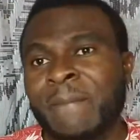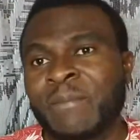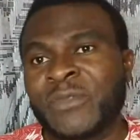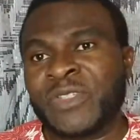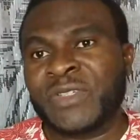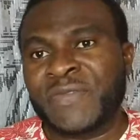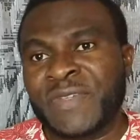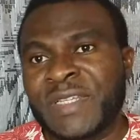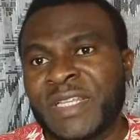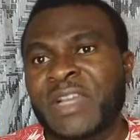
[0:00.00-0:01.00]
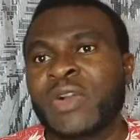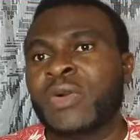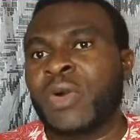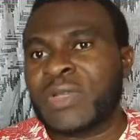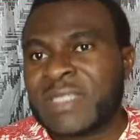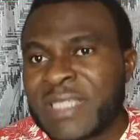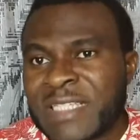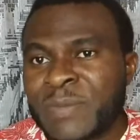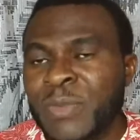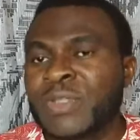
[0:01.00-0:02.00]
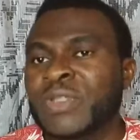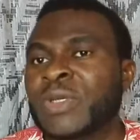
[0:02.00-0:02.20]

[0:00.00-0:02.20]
civile concerns both the owner